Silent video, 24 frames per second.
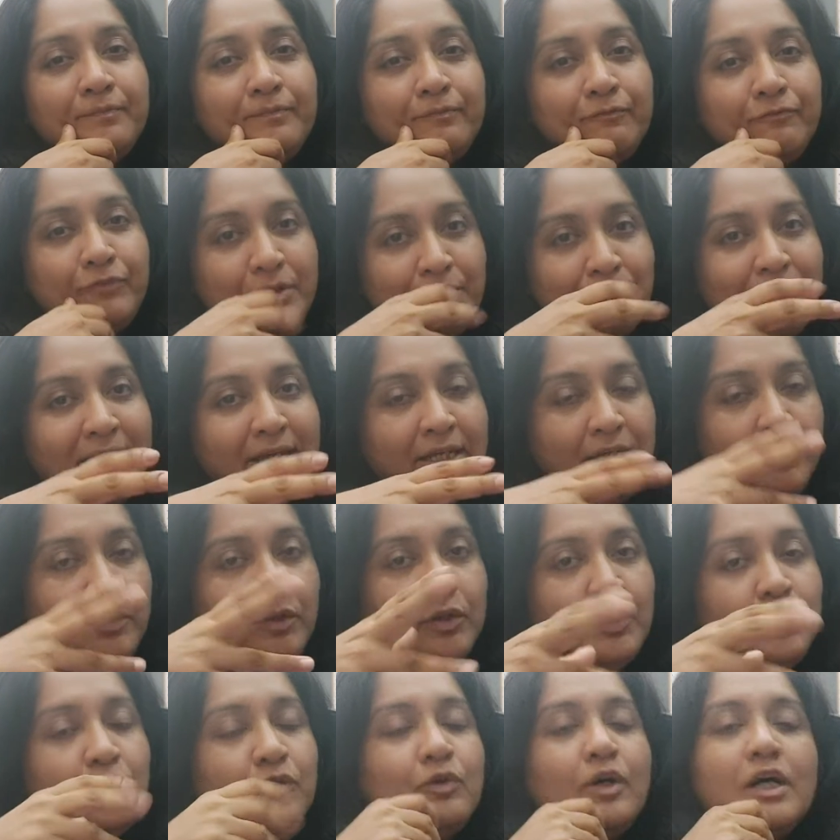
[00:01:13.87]

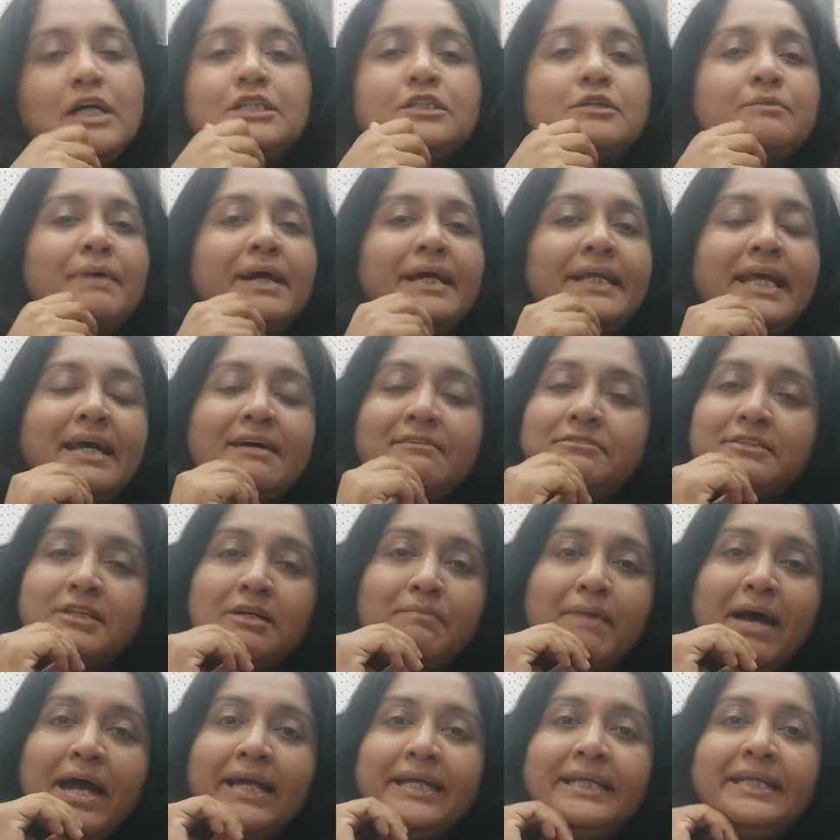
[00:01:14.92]
You also might have
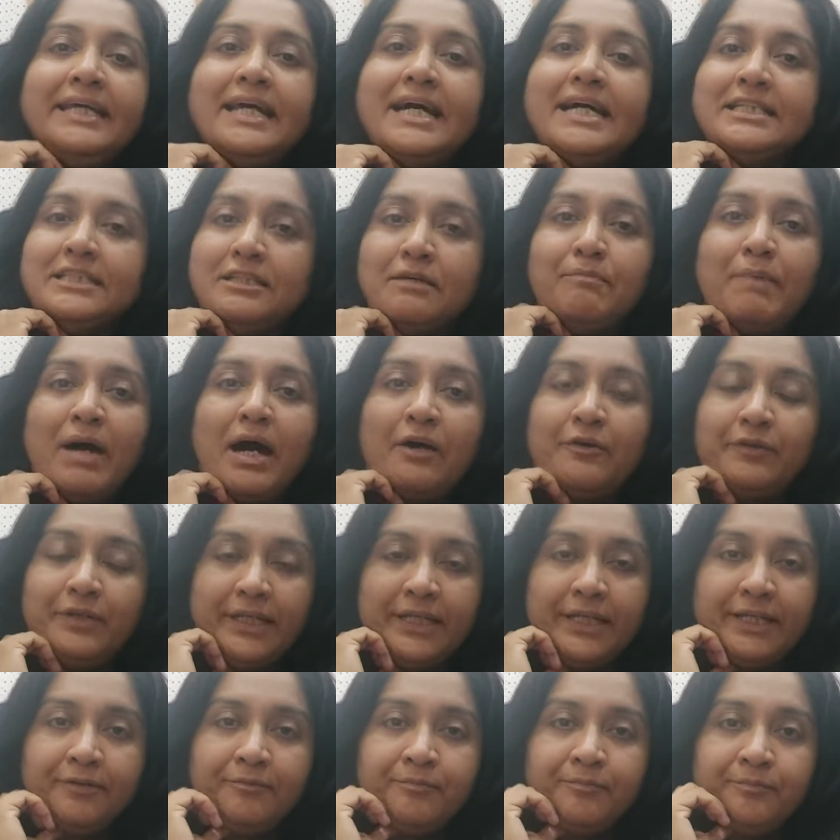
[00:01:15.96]
some ideas about
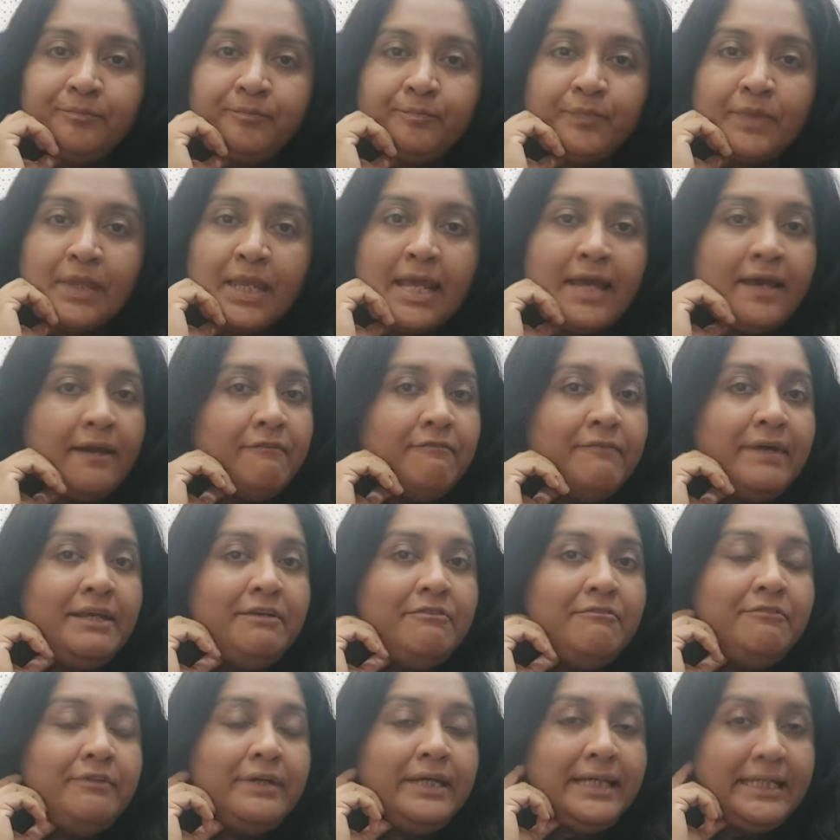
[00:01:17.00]
it.
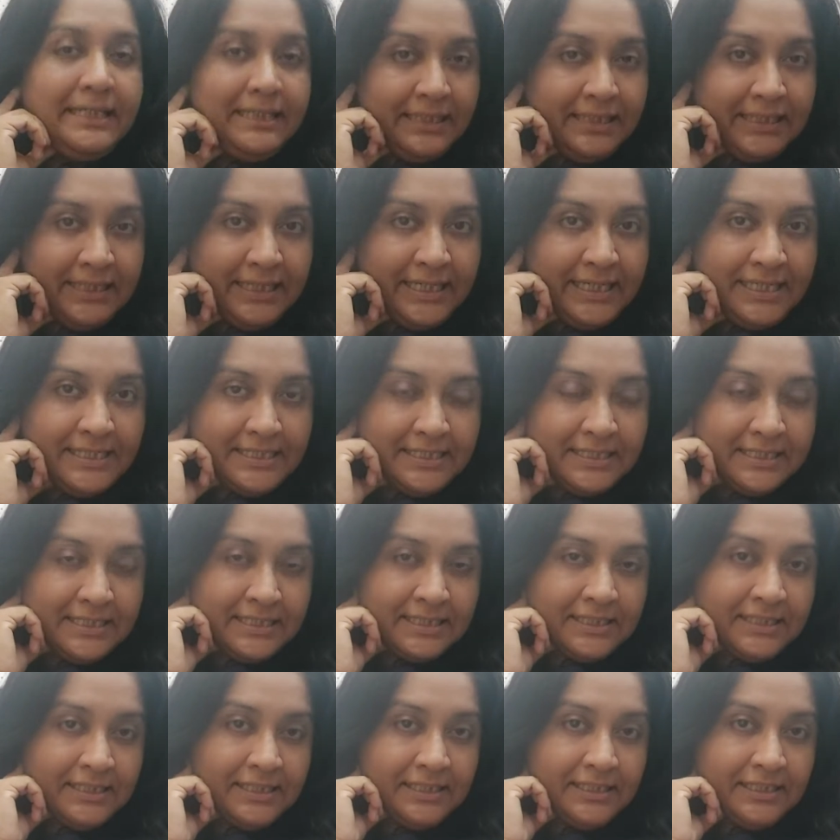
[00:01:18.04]
When we teach
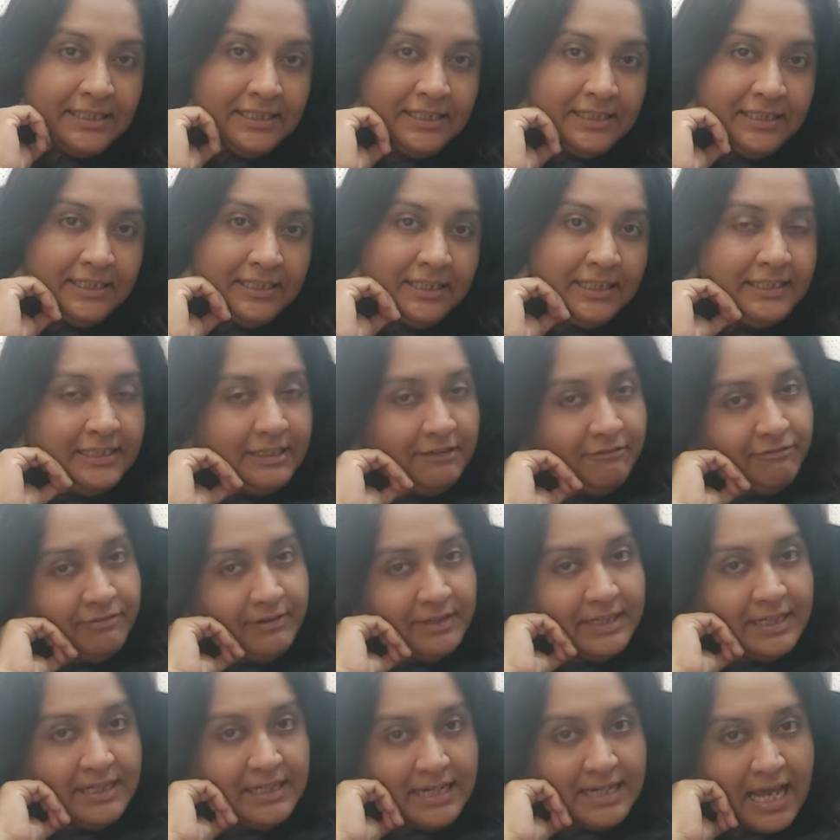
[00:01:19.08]
a
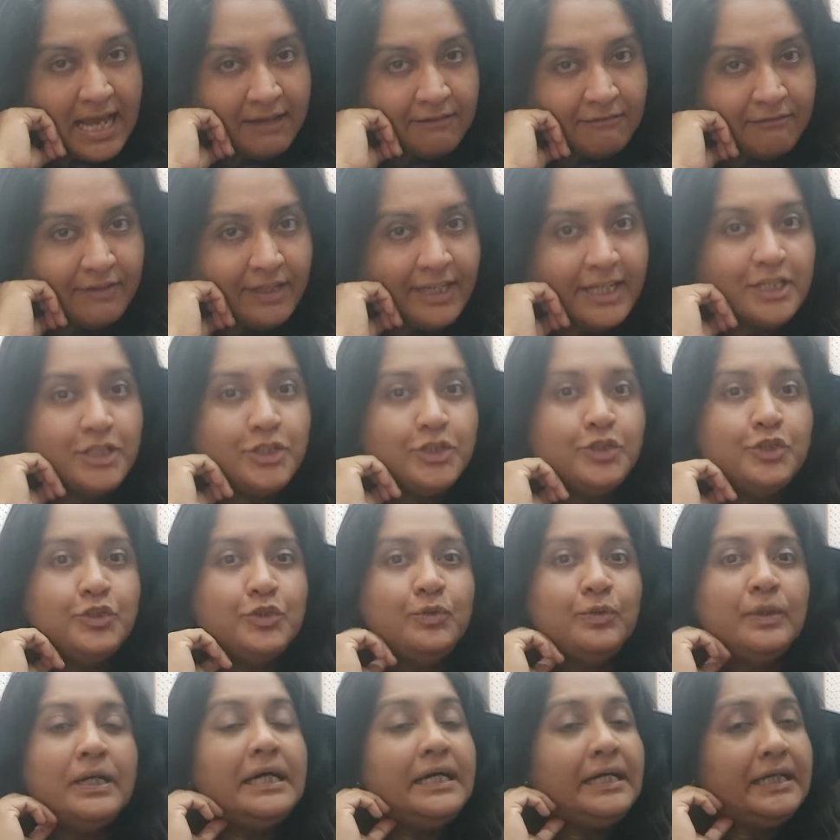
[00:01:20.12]
different language
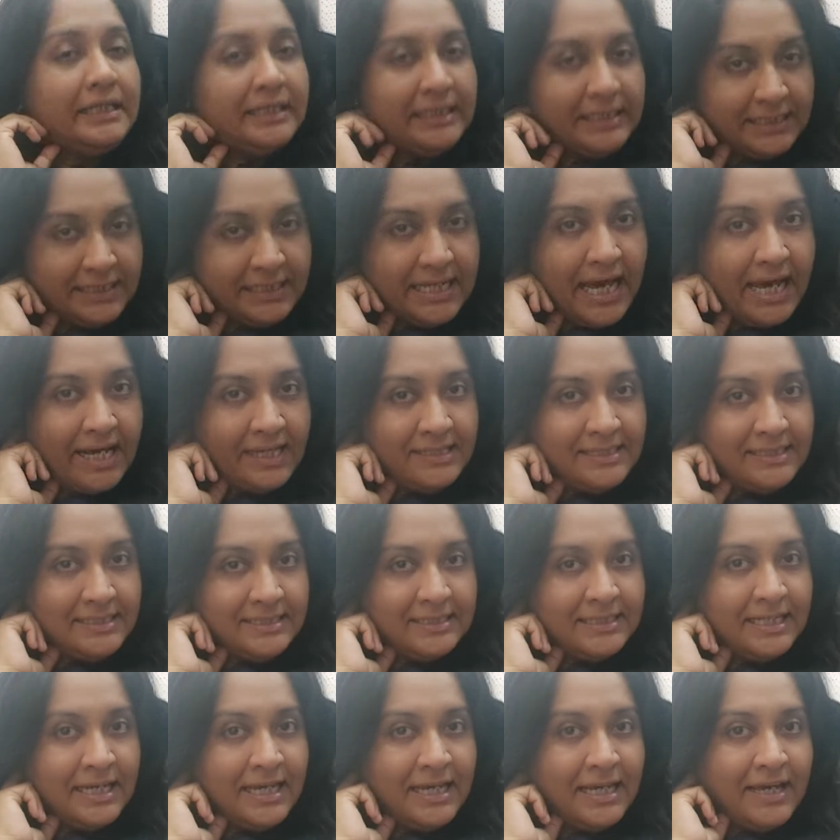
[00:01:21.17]
to
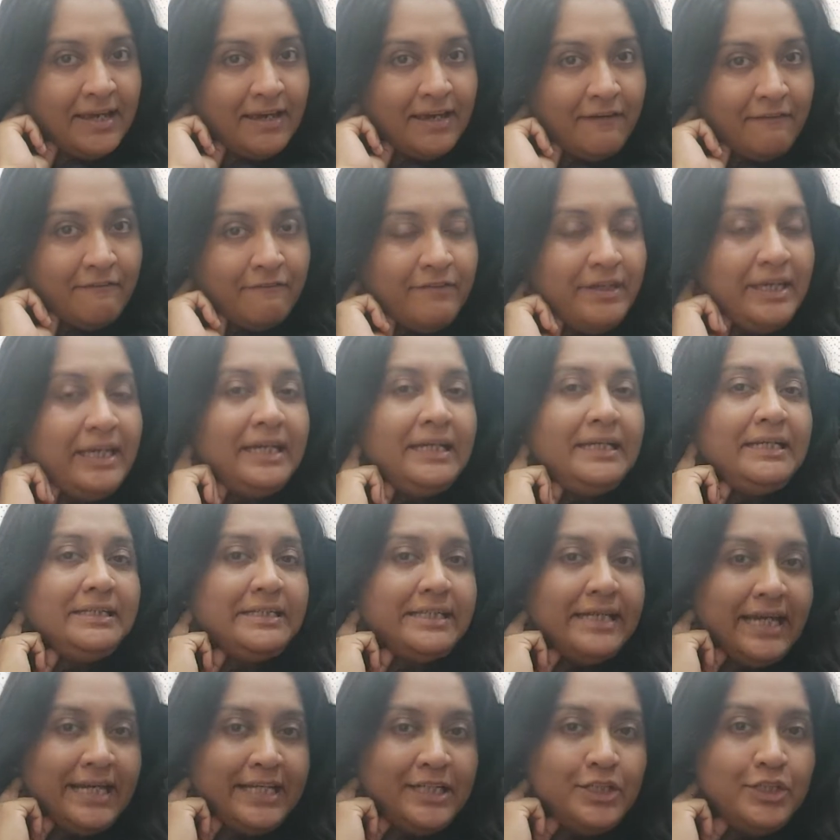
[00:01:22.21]
adults, we
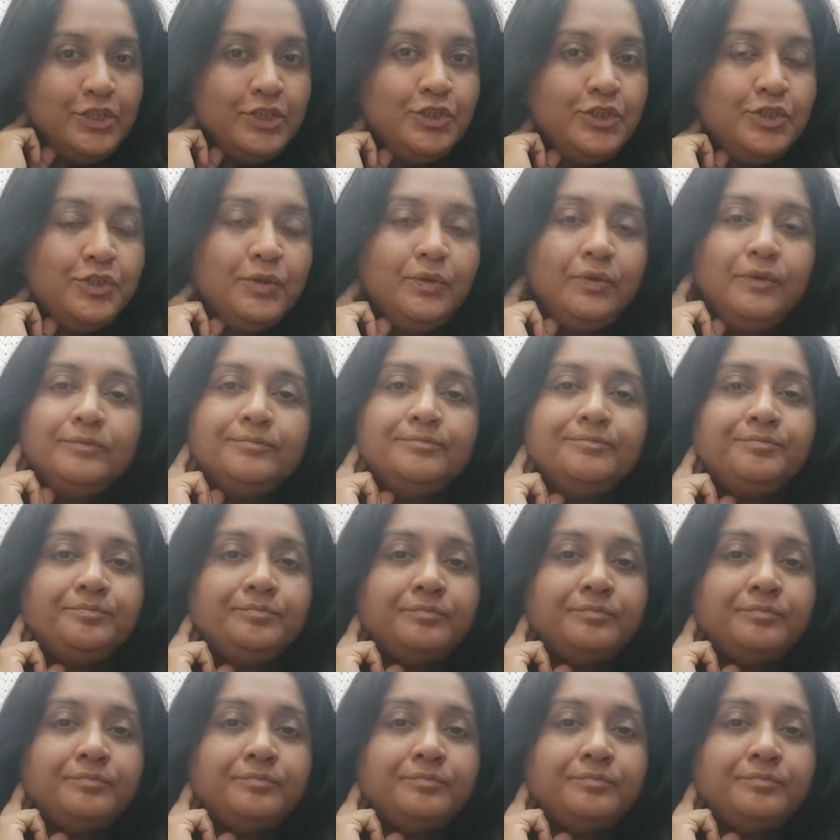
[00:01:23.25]
tend to